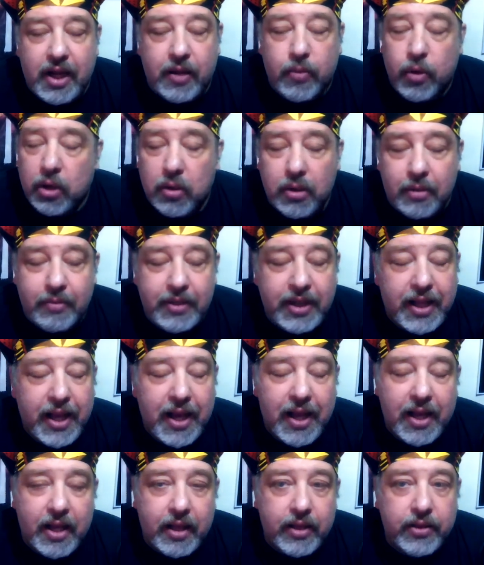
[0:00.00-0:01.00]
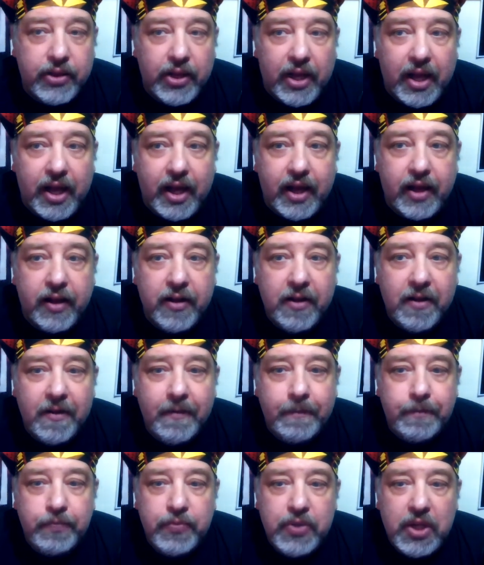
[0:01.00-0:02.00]
I work with him a lot, and
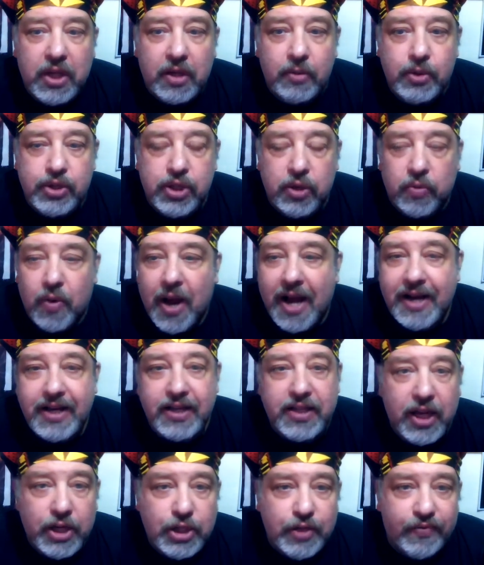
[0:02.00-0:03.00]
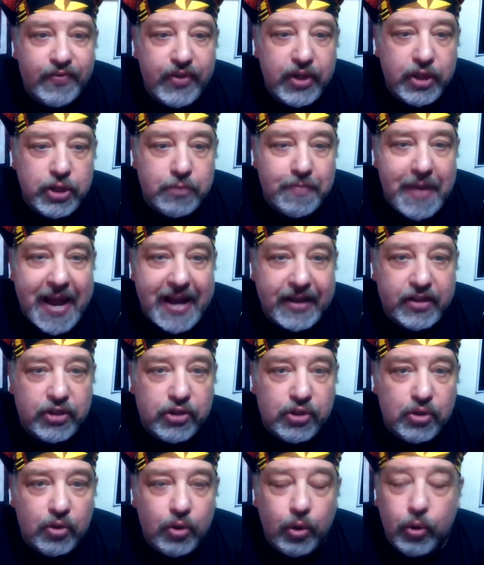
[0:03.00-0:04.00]
he was in Rodney Dangerfield's Back
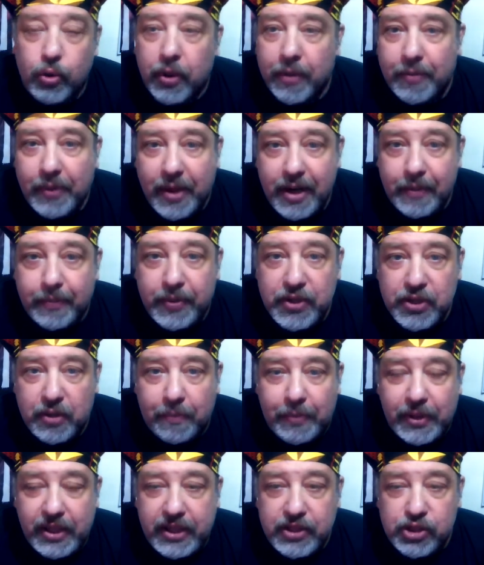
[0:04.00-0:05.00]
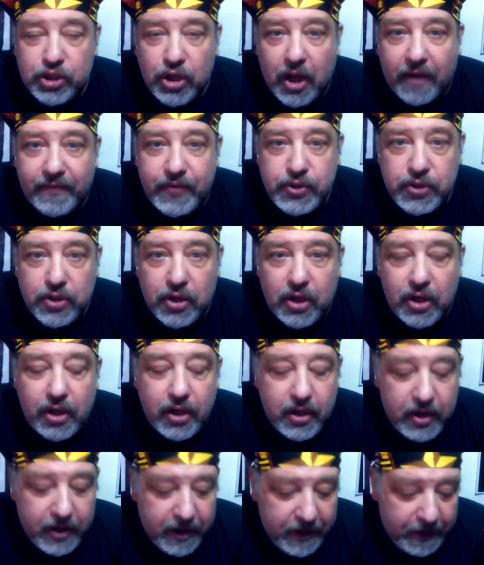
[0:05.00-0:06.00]
to School, where he played a police
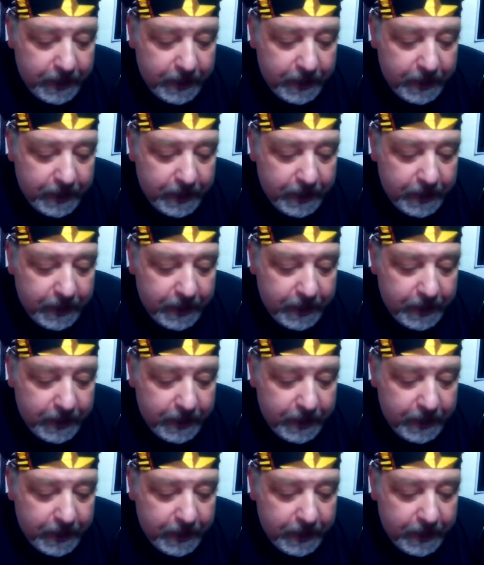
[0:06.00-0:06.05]
officer.